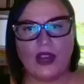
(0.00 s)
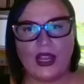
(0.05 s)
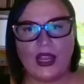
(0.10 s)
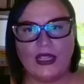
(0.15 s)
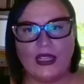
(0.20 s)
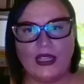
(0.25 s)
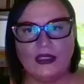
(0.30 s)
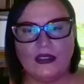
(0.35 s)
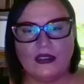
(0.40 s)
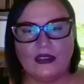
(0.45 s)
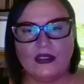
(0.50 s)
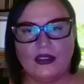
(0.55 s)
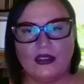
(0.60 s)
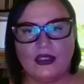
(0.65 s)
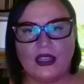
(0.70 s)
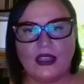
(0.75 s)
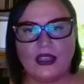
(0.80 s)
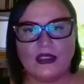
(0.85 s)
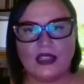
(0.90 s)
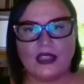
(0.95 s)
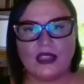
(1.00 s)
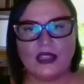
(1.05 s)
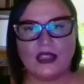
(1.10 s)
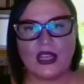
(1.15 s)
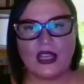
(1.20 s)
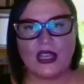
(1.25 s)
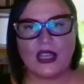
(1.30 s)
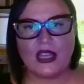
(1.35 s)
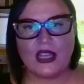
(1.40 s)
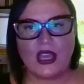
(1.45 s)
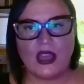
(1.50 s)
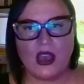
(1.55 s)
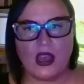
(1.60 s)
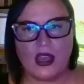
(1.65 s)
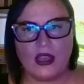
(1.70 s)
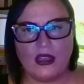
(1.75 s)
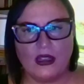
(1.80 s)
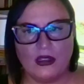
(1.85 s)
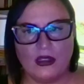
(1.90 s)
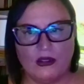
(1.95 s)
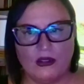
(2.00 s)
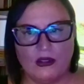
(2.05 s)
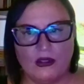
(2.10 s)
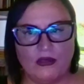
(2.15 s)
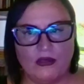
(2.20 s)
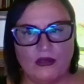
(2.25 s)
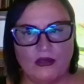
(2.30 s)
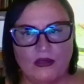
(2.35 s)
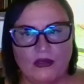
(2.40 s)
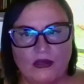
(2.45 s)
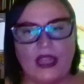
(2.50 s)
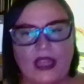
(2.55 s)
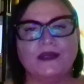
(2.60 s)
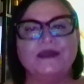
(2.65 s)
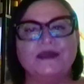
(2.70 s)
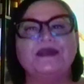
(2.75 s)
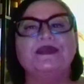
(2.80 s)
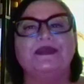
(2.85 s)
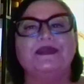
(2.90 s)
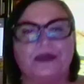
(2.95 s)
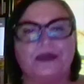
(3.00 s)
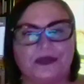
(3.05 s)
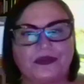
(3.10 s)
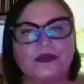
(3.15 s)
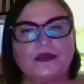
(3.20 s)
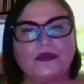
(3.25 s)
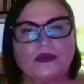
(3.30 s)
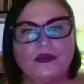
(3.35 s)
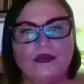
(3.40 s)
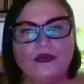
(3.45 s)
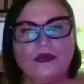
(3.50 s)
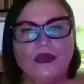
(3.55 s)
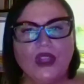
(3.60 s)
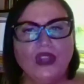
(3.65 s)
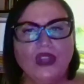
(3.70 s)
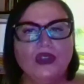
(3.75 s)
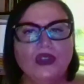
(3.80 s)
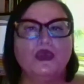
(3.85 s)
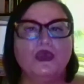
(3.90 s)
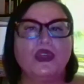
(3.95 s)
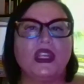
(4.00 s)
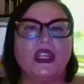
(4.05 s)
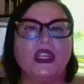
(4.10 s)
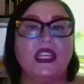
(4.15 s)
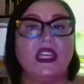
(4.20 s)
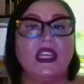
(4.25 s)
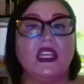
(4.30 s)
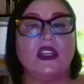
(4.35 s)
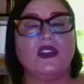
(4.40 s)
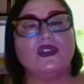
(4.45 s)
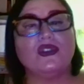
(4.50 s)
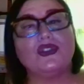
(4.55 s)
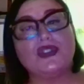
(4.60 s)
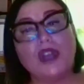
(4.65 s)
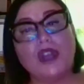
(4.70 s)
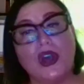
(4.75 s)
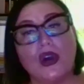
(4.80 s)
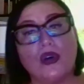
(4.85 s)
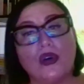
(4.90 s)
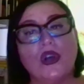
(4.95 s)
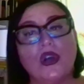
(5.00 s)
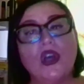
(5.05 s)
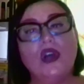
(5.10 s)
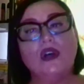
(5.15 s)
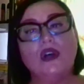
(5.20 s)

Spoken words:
right? Dash KI, right? The MUNAY-KI. So